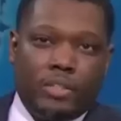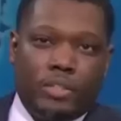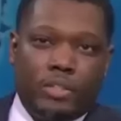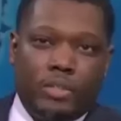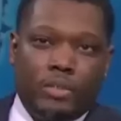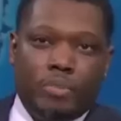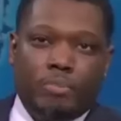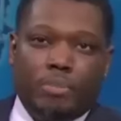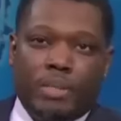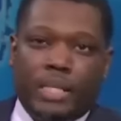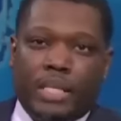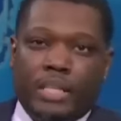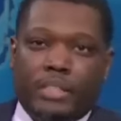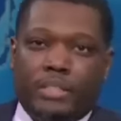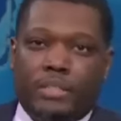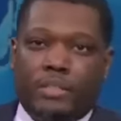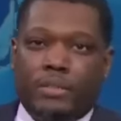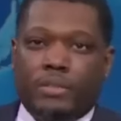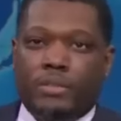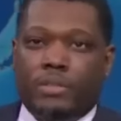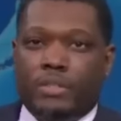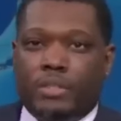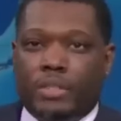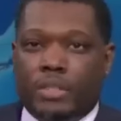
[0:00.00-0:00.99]
2 black
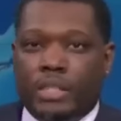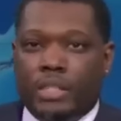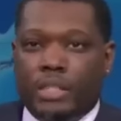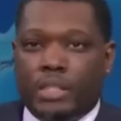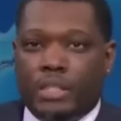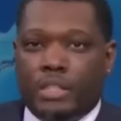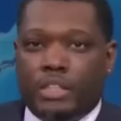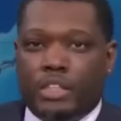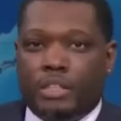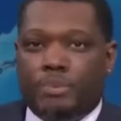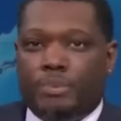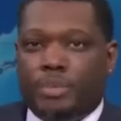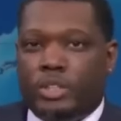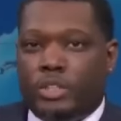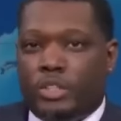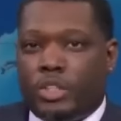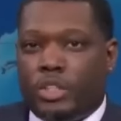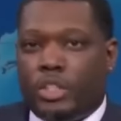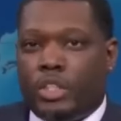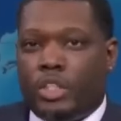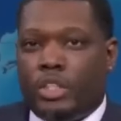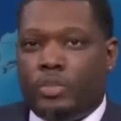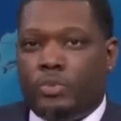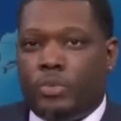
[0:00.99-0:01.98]
students. She has been
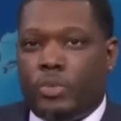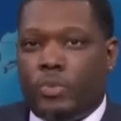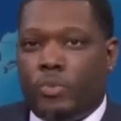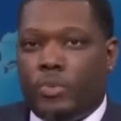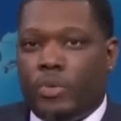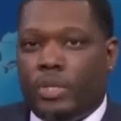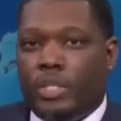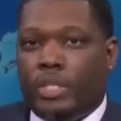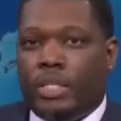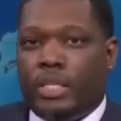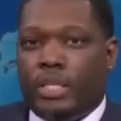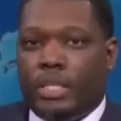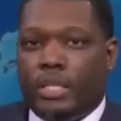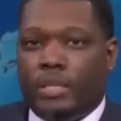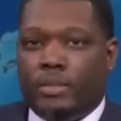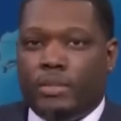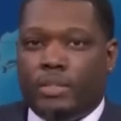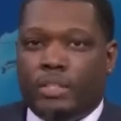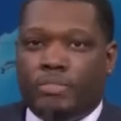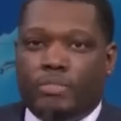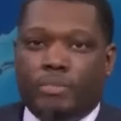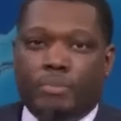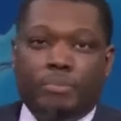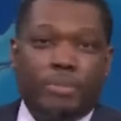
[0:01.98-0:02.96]
charged with 1 count
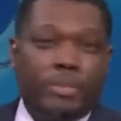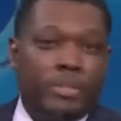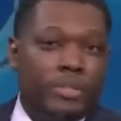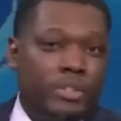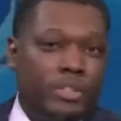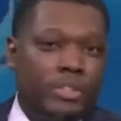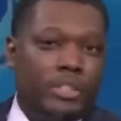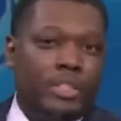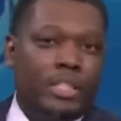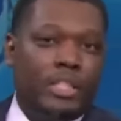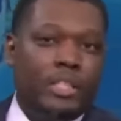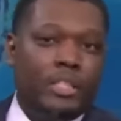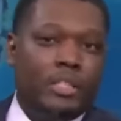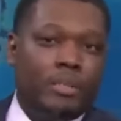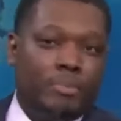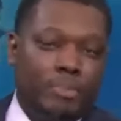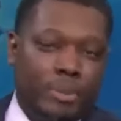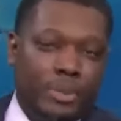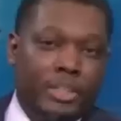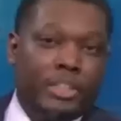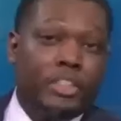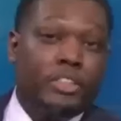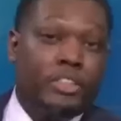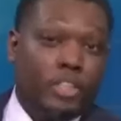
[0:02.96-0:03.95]
of impersonating a
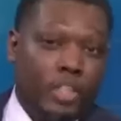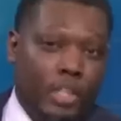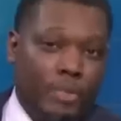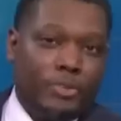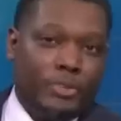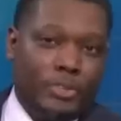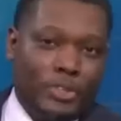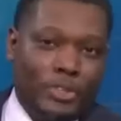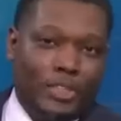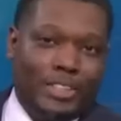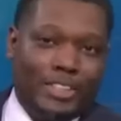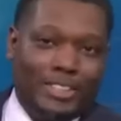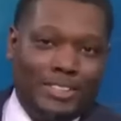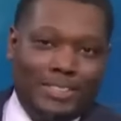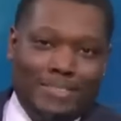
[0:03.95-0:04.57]
police officer.